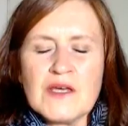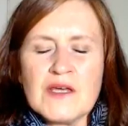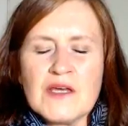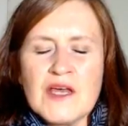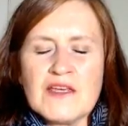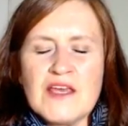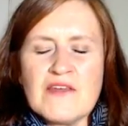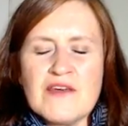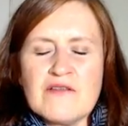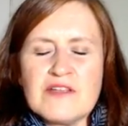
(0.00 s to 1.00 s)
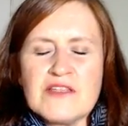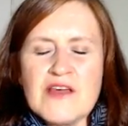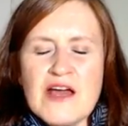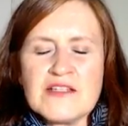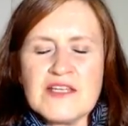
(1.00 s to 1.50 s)
And yet there is
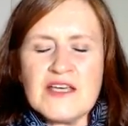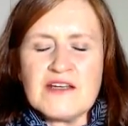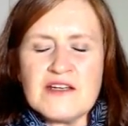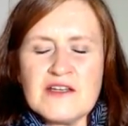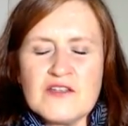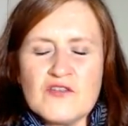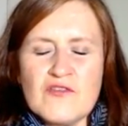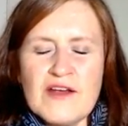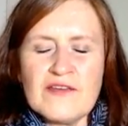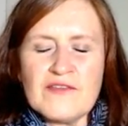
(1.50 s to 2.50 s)
that inner strength.